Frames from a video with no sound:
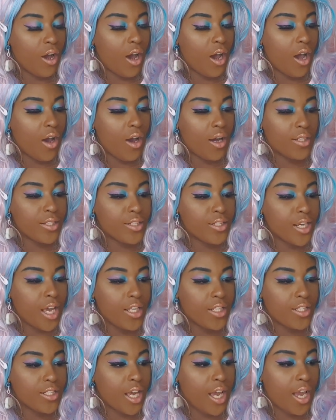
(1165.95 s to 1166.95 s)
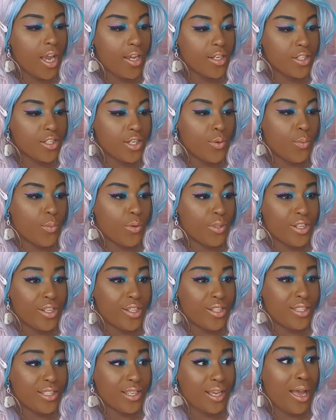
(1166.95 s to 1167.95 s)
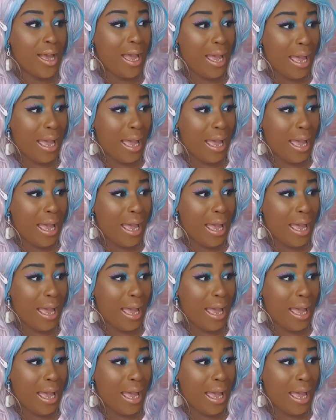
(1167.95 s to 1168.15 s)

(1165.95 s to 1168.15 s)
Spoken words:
I actually wanted to